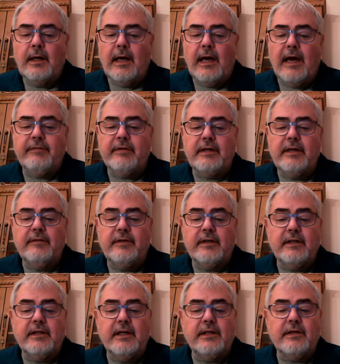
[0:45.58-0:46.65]
Having lived in
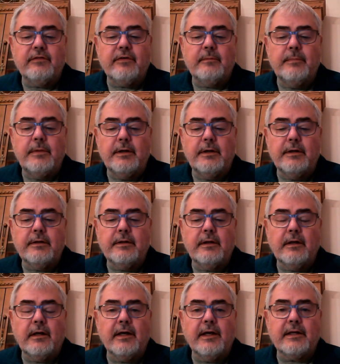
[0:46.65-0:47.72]
Kenya from birth,
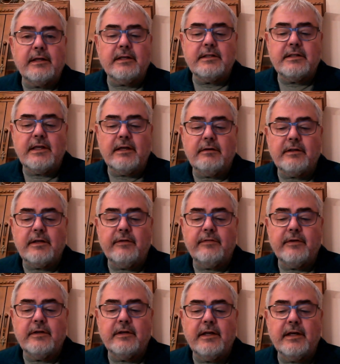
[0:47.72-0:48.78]
I had a South
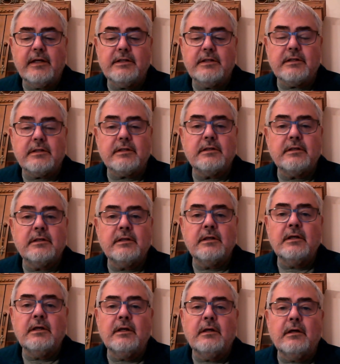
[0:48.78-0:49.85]
African accent.
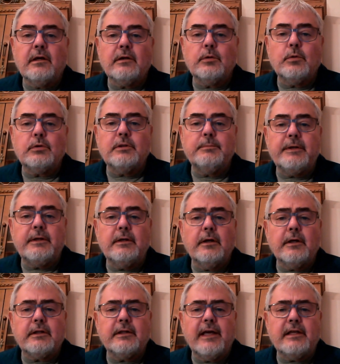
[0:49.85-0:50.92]
I talked a bit
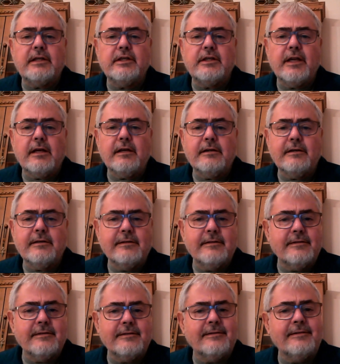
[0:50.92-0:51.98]
like that, you know.
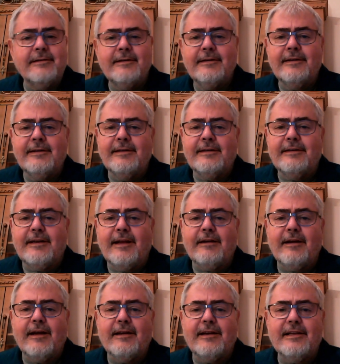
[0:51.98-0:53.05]
You know
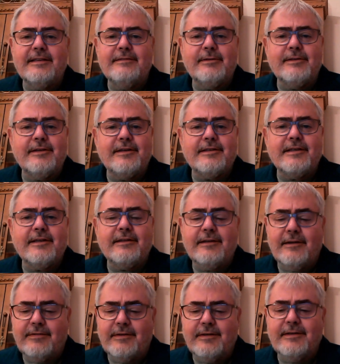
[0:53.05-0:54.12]
how it is when you're a South
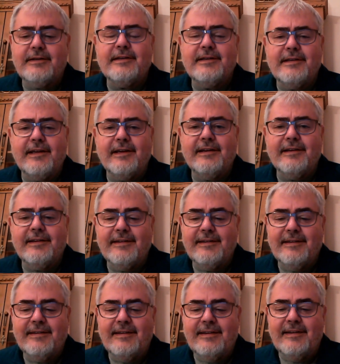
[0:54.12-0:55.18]
African, yeah.
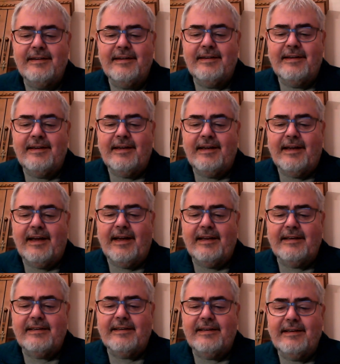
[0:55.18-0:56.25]

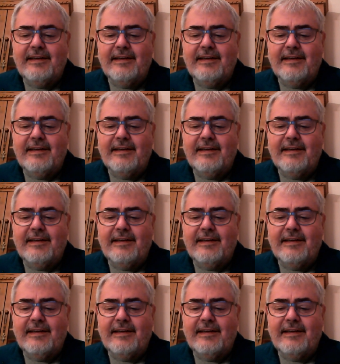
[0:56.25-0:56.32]
And